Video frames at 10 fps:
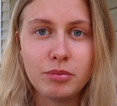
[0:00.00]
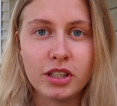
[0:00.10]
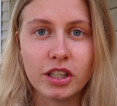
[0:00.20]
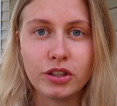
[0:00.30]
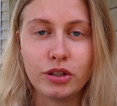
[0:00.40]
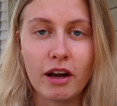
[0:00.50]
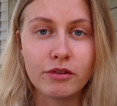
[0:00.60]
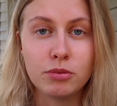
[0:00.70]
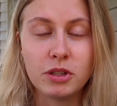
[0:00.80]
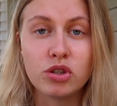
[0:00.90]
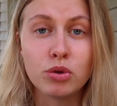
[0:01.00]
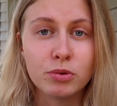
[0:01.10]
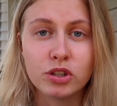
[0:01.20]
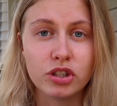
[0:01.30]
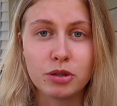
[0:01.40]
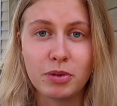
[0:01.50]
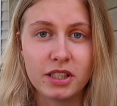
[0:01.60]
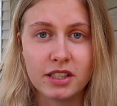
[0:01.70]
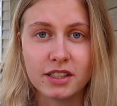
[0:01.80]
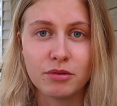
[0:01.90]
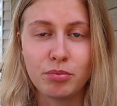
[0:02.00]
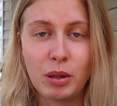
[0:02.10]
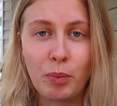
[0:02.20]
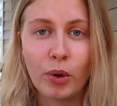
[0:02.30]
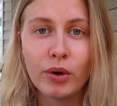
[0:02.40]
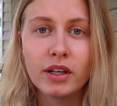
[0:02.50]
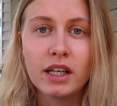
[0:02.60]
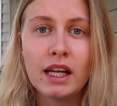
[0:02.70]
because you have to be super suspicious of people,